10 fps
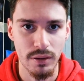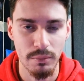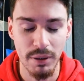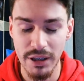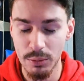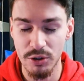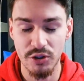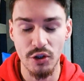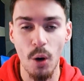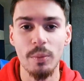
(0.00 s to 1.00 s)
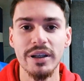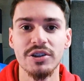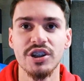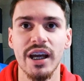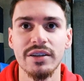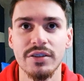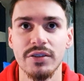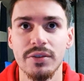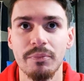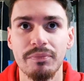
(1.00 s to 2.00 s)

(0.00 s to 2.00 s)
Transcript: But there were so many times,